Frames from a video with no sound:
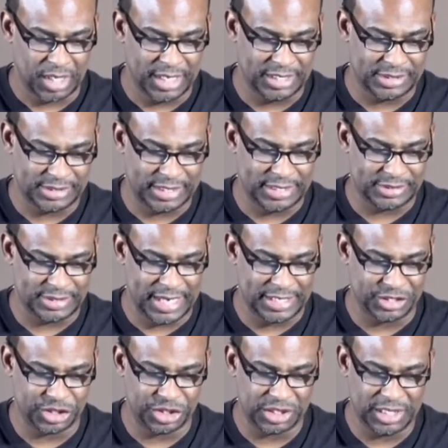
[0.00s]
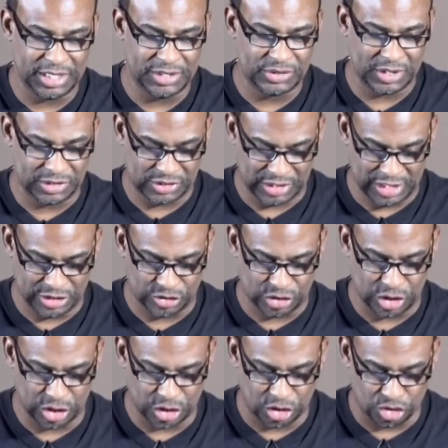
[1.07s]
It says that Jesus is
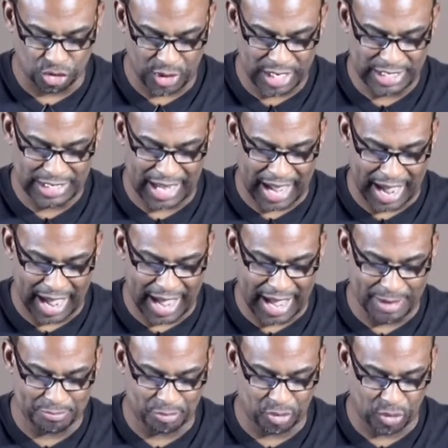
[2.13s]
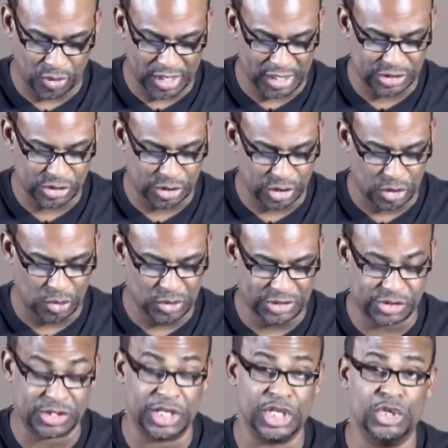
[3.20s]
the great high priest. Notice
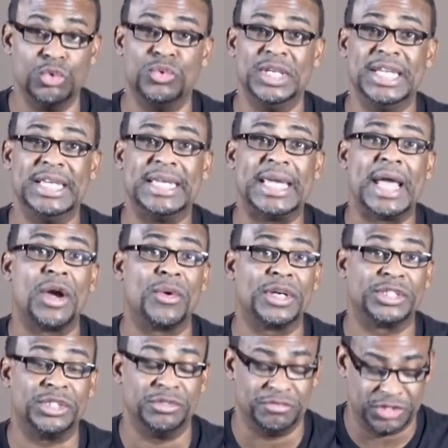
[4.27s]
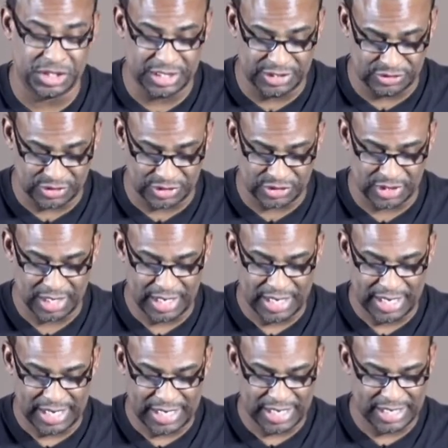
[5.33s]
the unique character of Jesus.
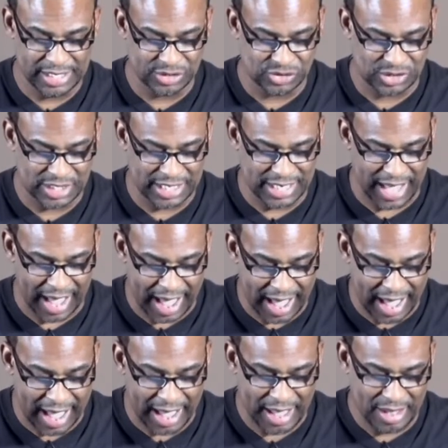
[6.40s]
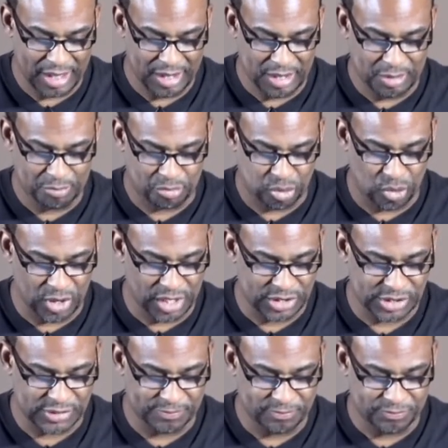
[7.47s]
He is the high
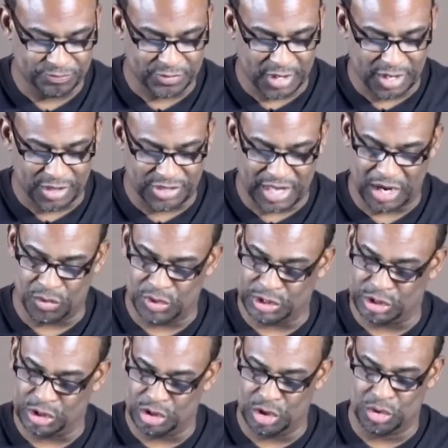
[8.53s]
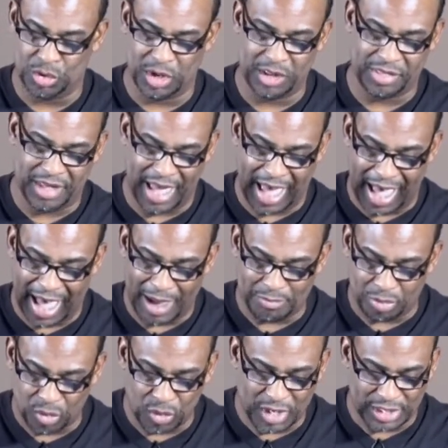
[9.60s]
priest. There is no other high
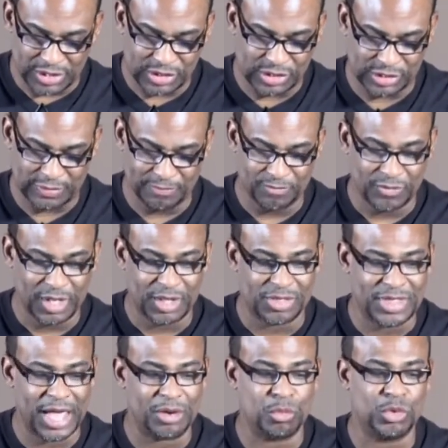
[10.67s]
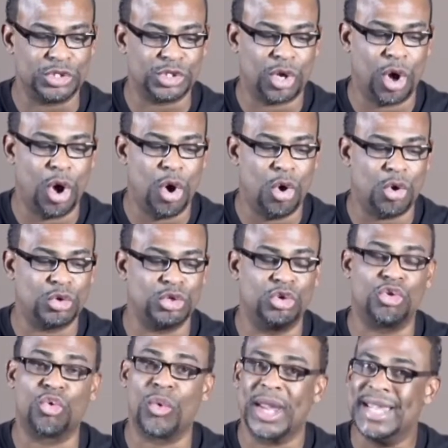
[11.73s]
priest that was called
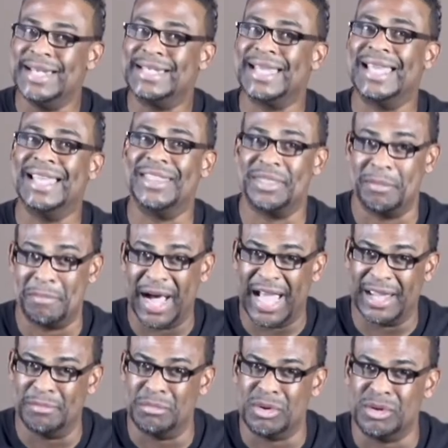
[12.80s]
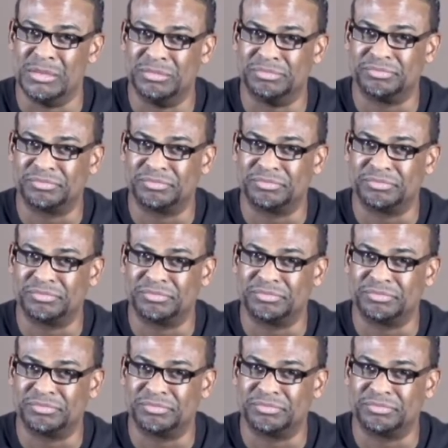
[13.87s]
great in the Bible.